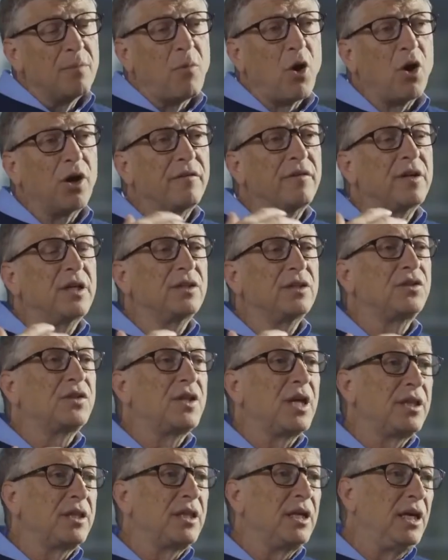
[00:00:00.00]
Part of it is
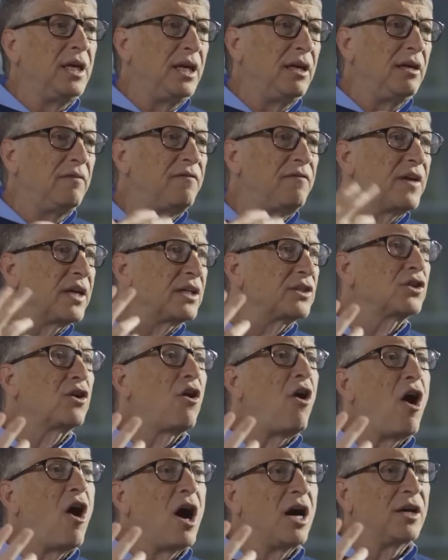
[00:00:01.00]
that the fixed
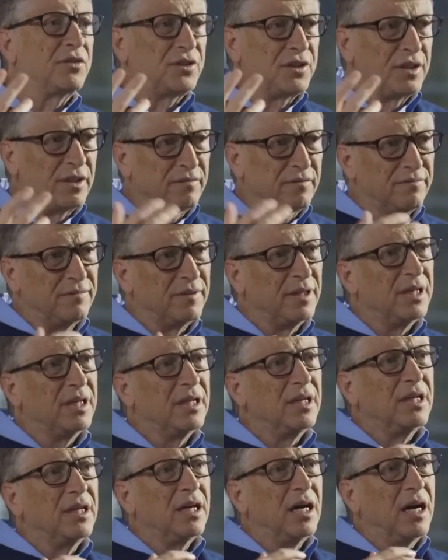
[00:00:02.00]
cost of
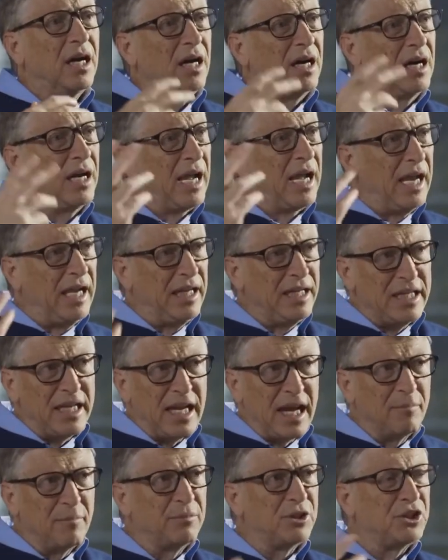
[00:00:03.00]

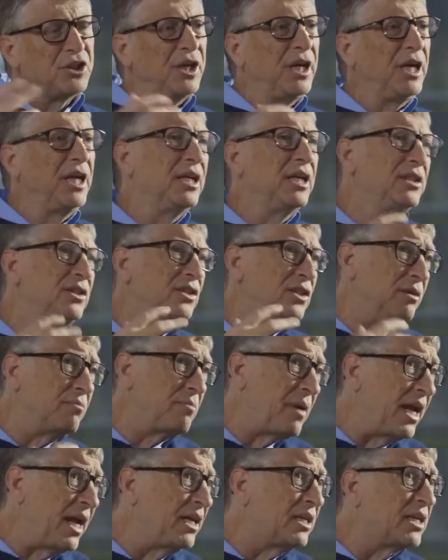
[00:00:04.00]
ATM machines and
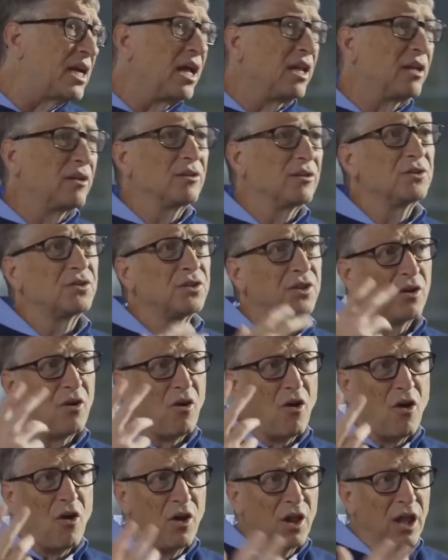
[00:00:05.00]
bank tellers and
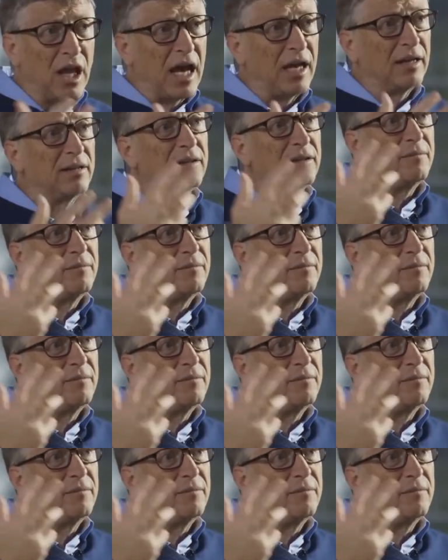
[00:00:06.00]
all that